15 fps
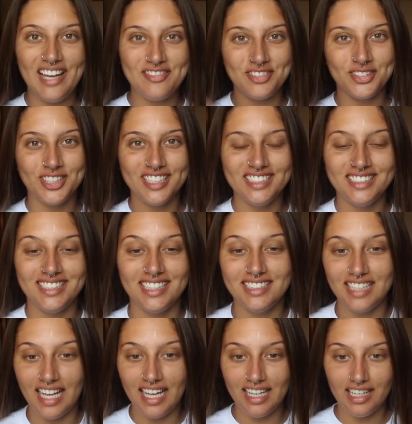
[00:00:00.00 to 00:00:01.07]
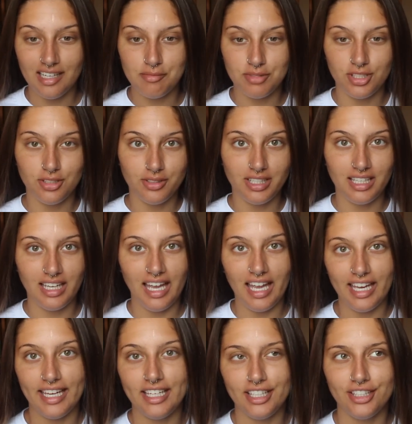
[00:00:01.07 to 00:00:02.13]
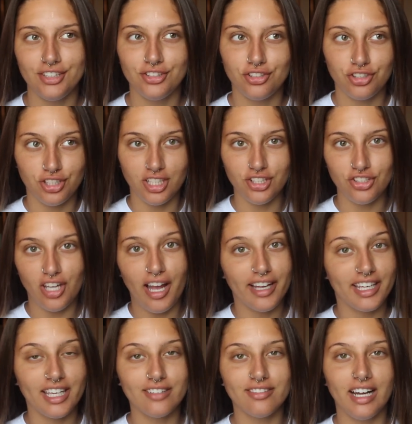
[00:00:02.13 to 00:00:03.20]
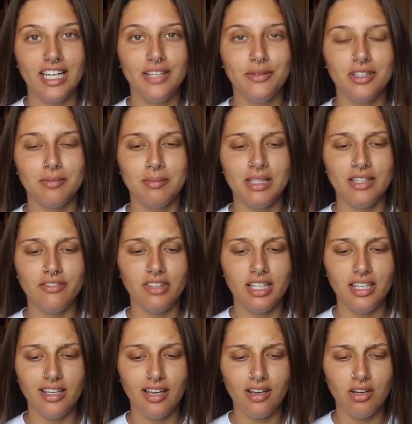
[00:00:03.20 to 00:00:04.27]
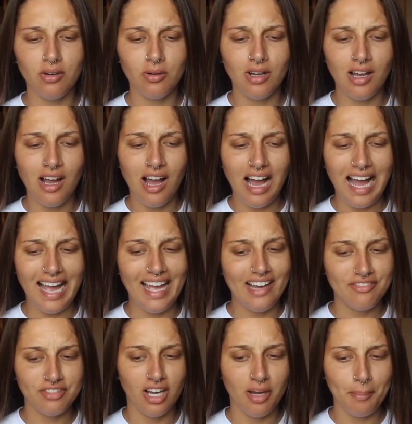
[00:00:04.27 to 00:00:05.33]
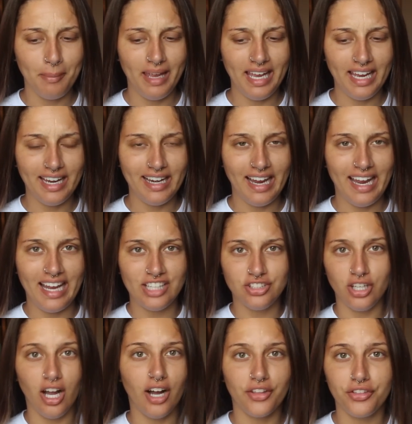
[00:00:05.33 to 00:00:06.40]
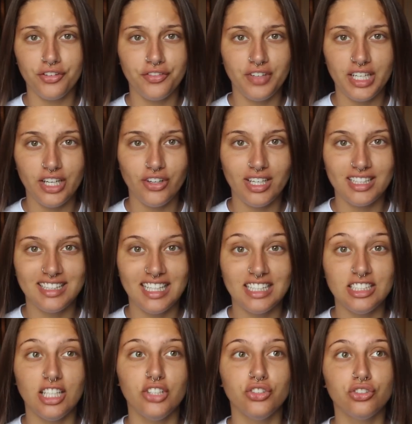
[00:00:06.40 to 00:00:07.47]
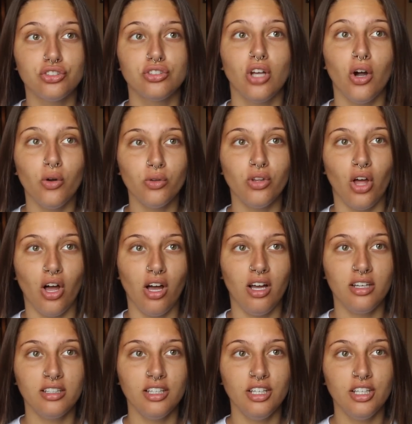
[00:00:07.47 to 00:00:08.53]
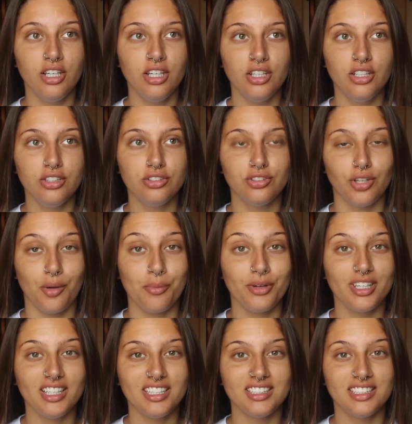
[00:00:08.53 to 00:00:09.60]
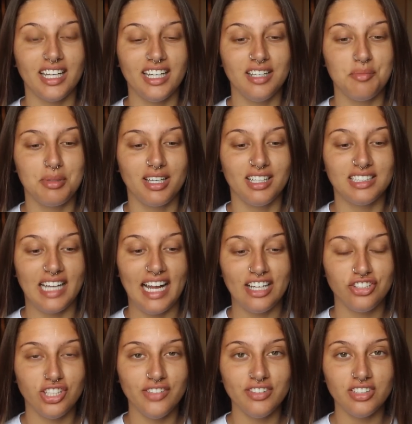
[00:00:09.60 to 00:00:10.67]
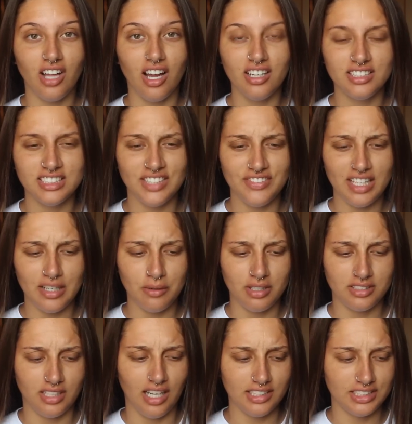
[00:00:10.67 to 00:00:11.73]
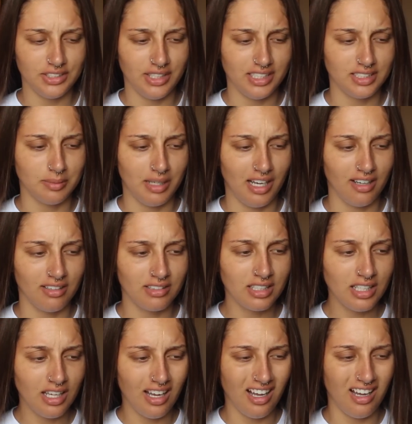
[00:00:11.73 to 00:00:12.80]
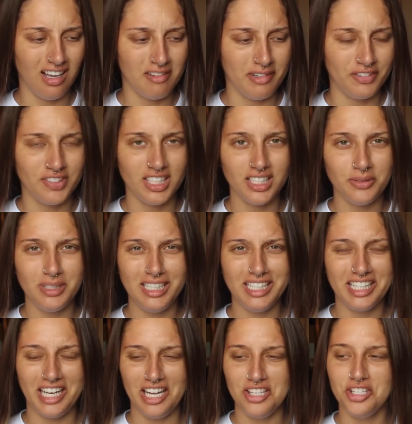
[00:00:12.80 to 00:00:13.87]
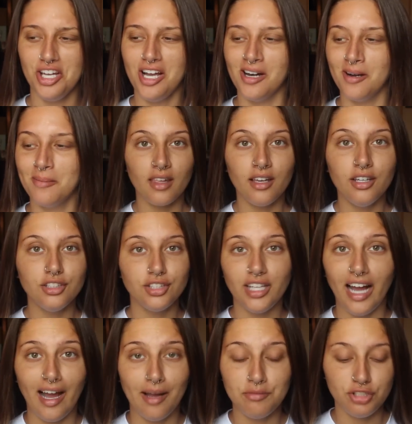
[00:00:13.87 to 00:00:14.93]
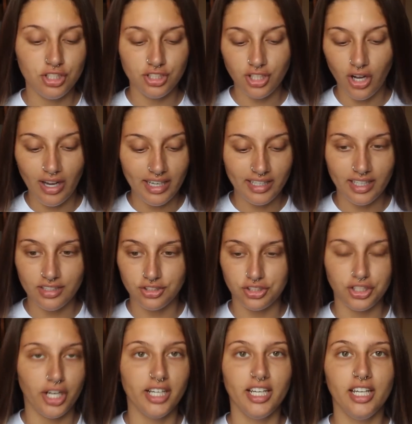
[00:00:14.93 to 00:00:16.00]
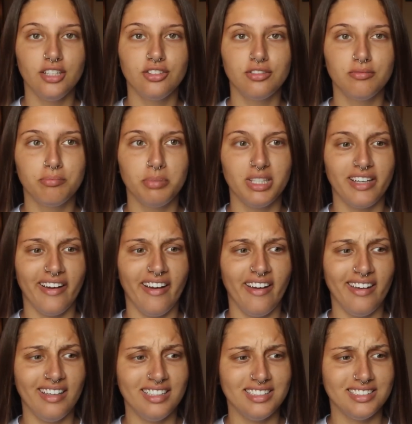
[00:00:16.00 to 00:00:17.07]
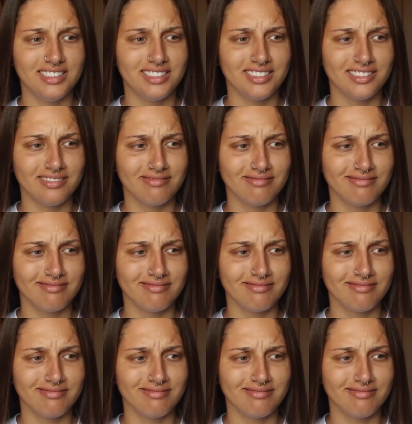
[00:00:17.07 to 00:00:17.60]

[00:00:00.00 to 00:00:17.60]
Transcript: Hey everyone, today I'm doing a chit chat get ready with me video. I have not made a talk through video like this in so long, so I'm really excited because I actually have a lot of stuff that I want to talk to you guys about. I feel like we need to catch up. So yeah, I'm just going to go ahead and get started because